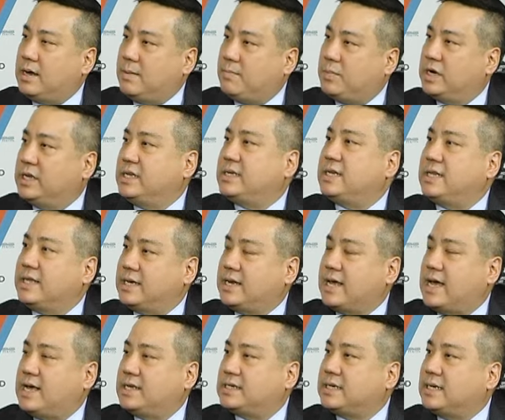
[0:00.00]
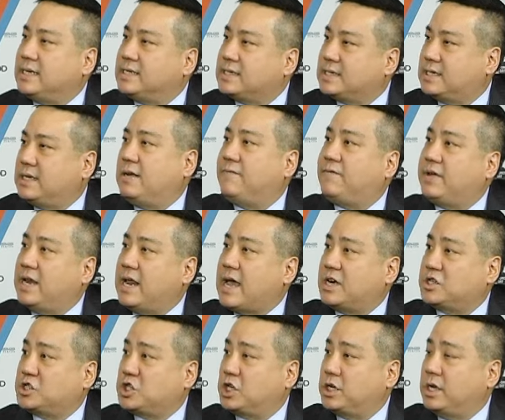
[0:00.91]
put it to the test, and see if it
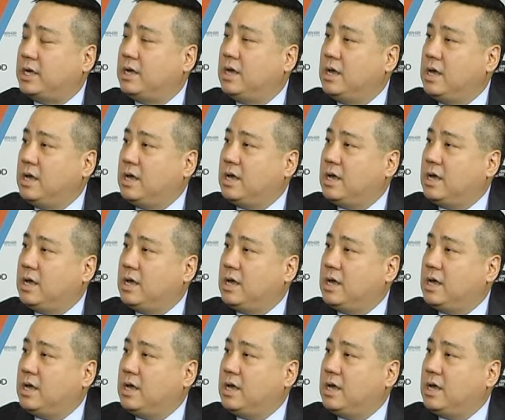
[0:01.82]
actually